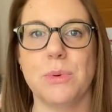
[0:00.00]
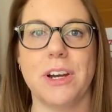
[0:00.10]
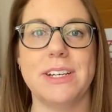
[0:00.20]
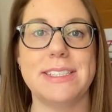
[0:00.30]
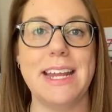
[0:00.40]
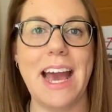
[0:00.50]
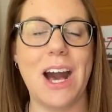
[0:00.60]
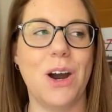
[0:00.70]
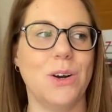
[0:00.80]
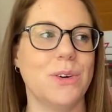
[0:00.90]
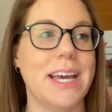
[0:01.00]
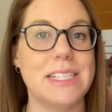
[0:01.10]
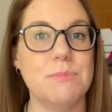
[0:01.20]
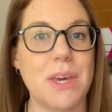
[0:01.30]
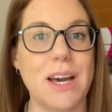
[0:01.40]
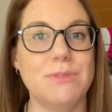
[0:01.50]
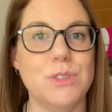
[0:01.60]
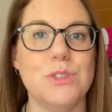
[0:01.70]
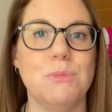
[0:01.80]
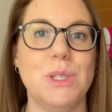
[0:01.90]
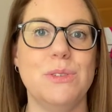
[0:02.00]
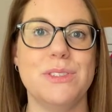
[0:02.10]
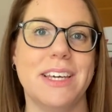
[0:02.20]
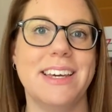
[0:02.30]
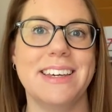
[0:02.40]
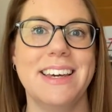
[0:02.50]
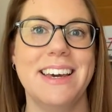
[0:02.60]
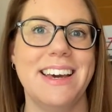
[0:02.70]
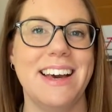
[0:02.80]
Whereas now, SPF, you should be using,